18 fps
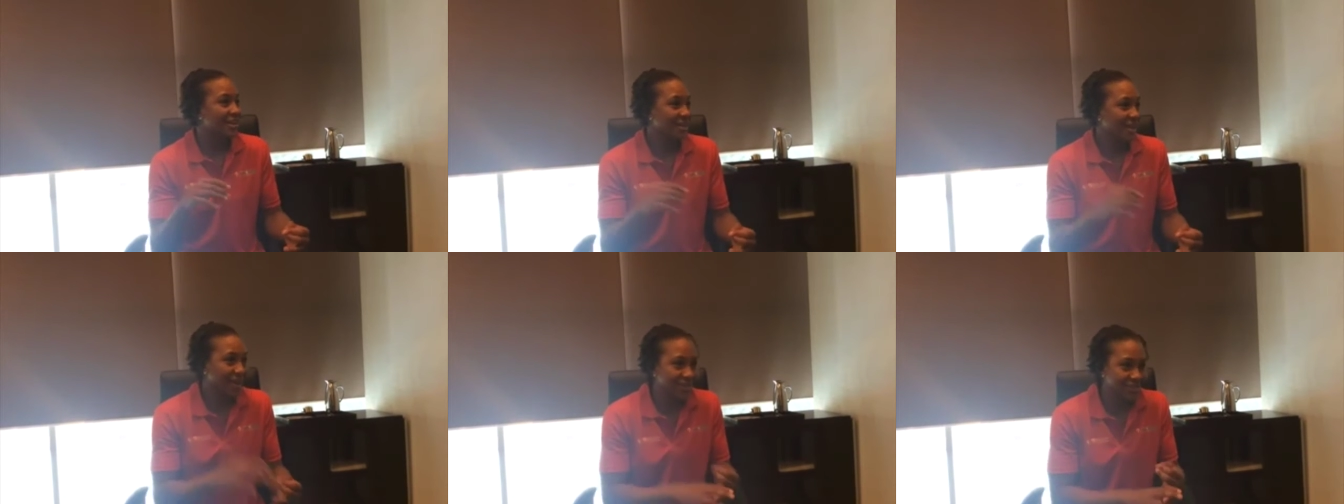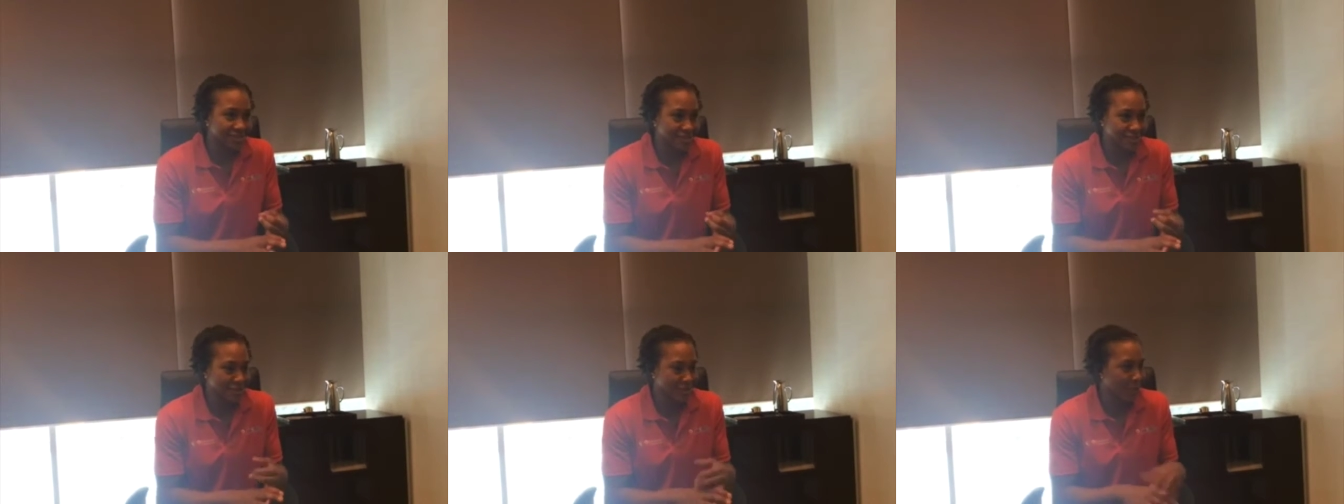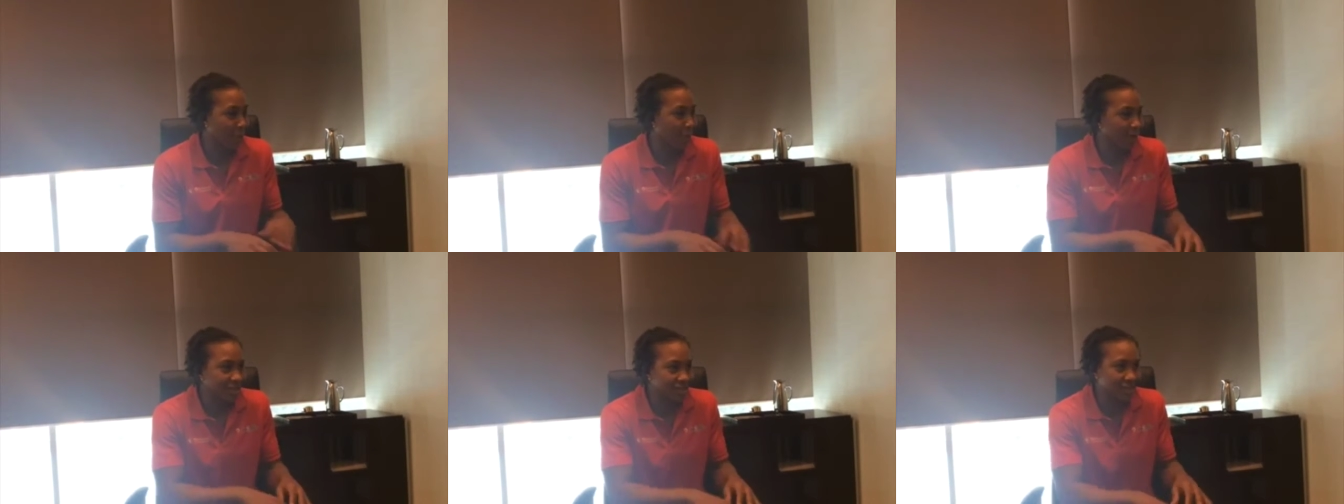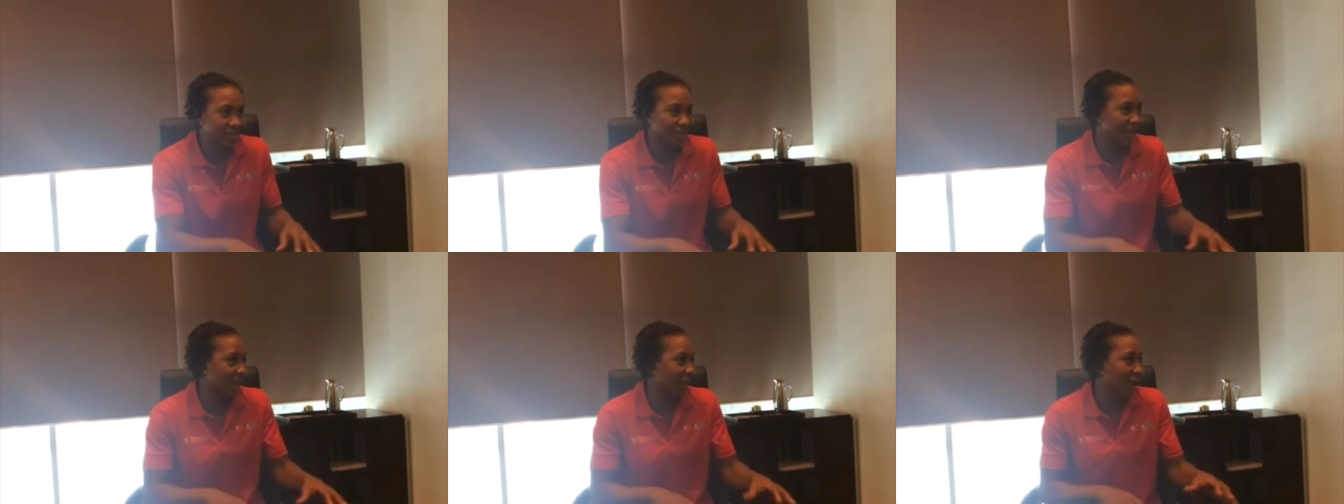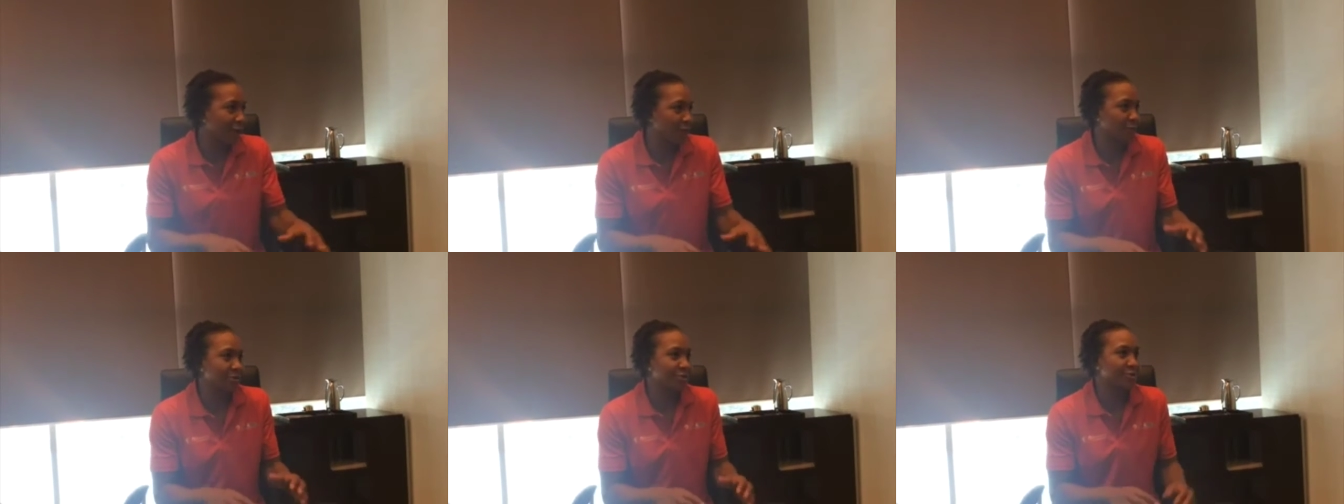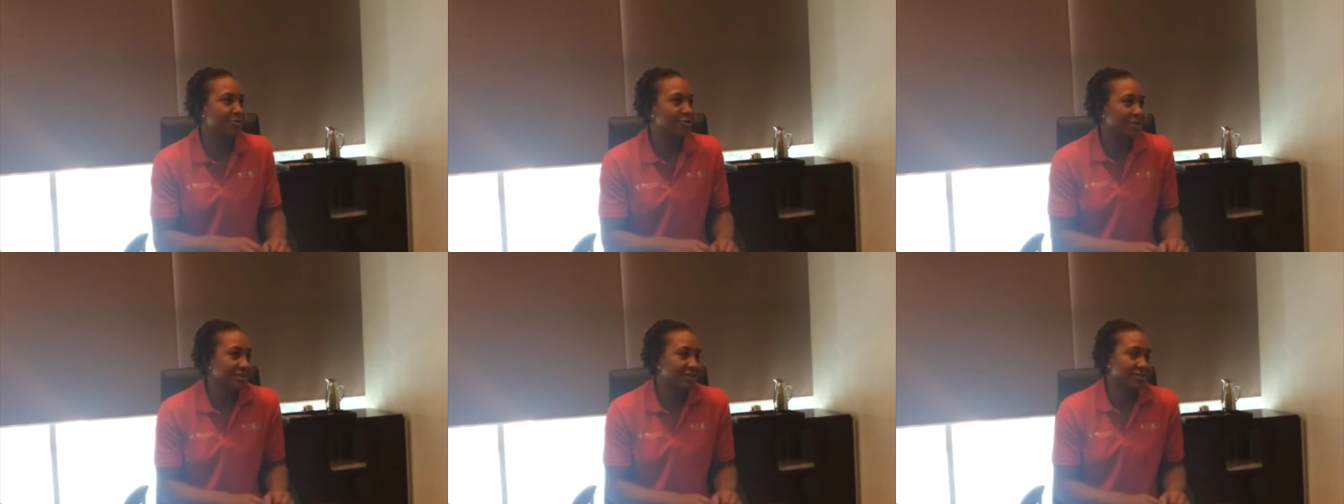constantly watching like how we
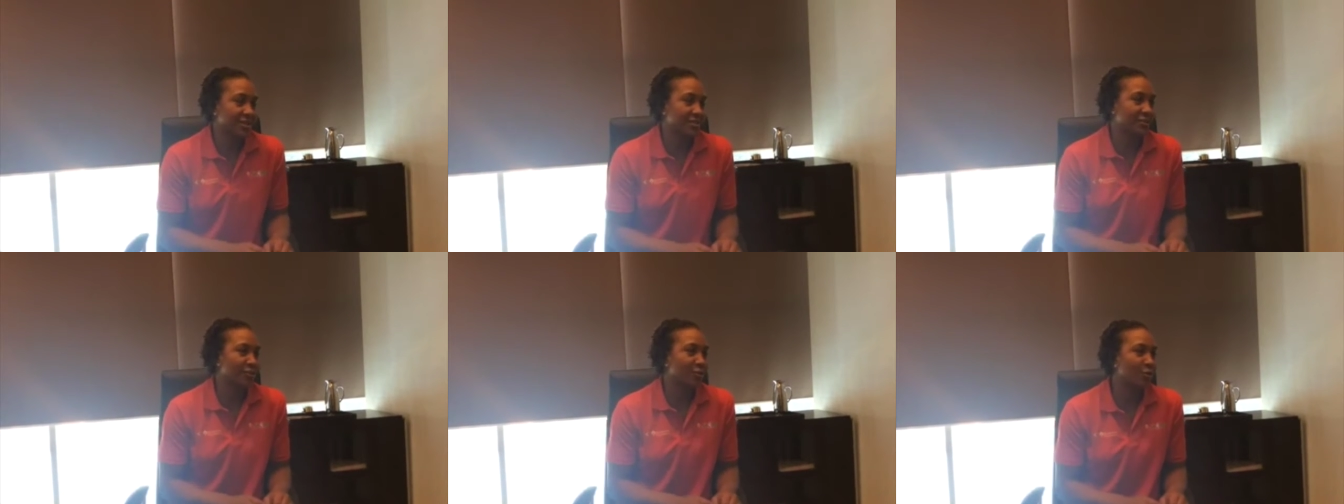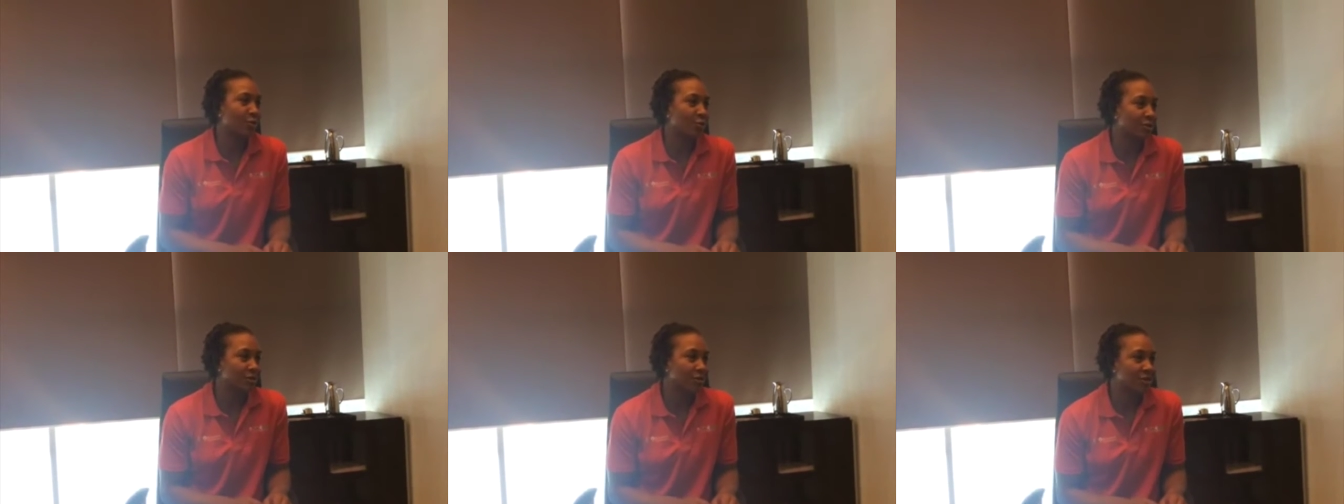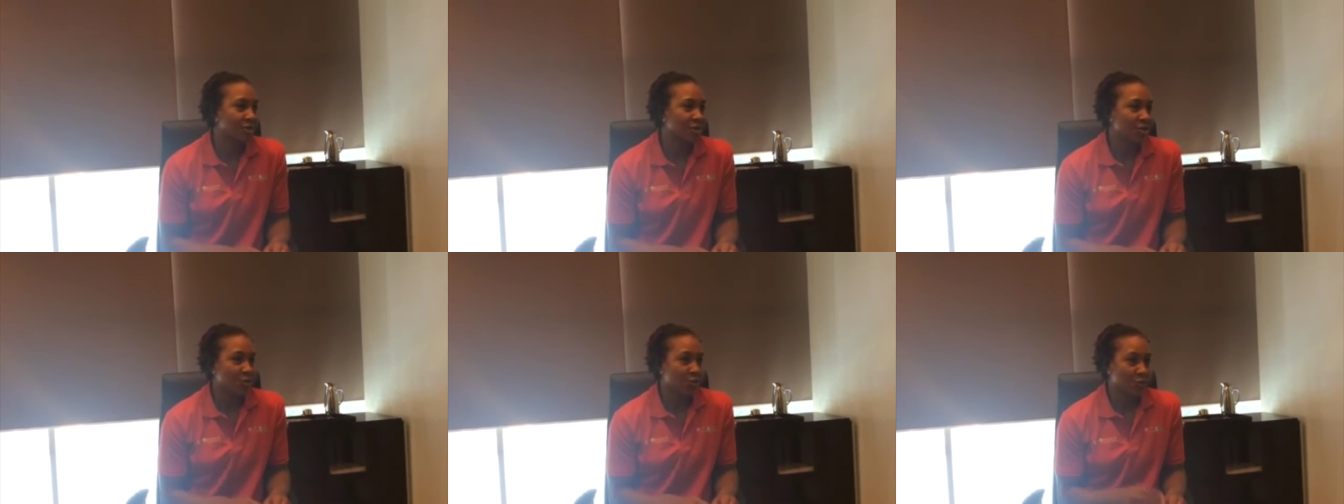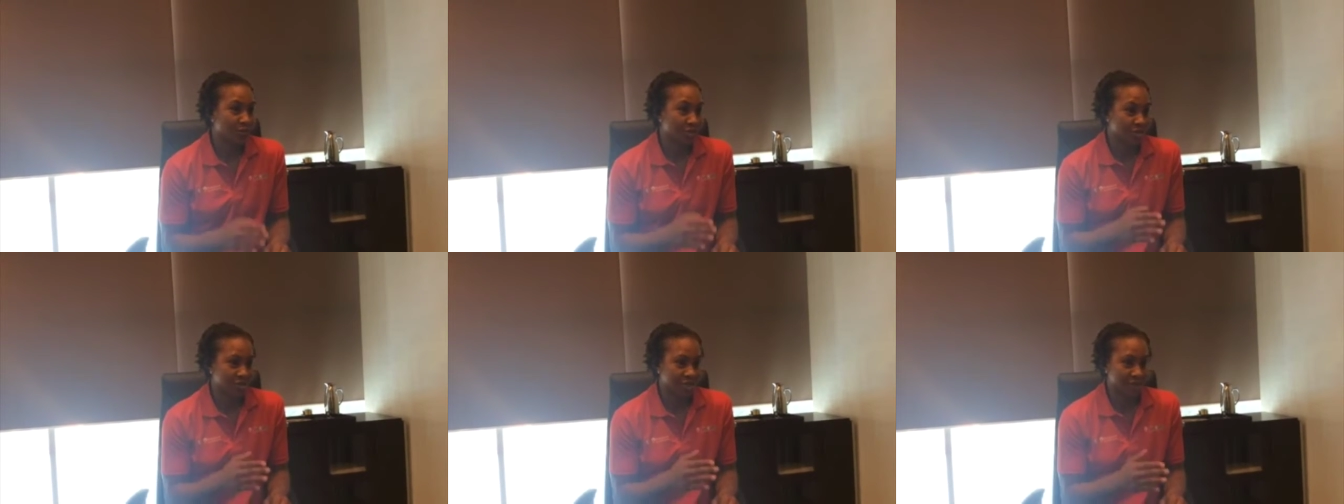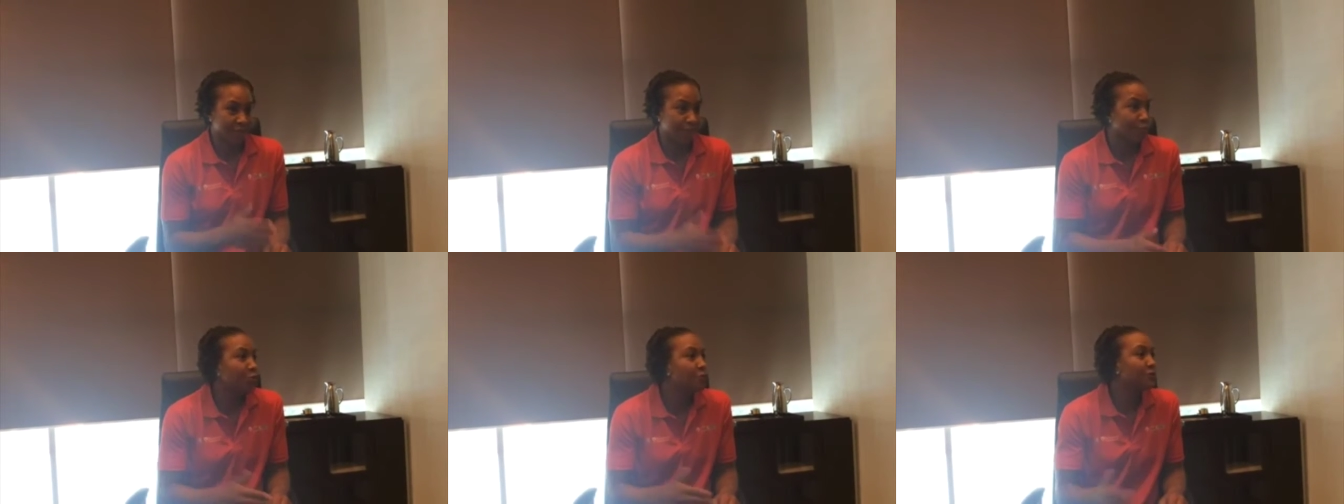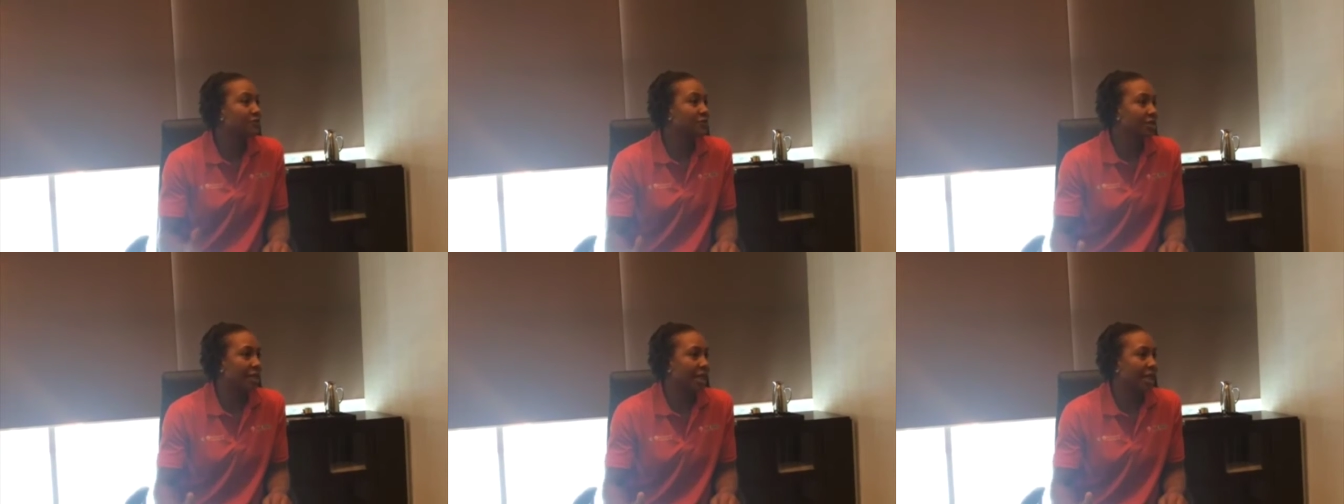do things on the mm-hmm. court, which improves the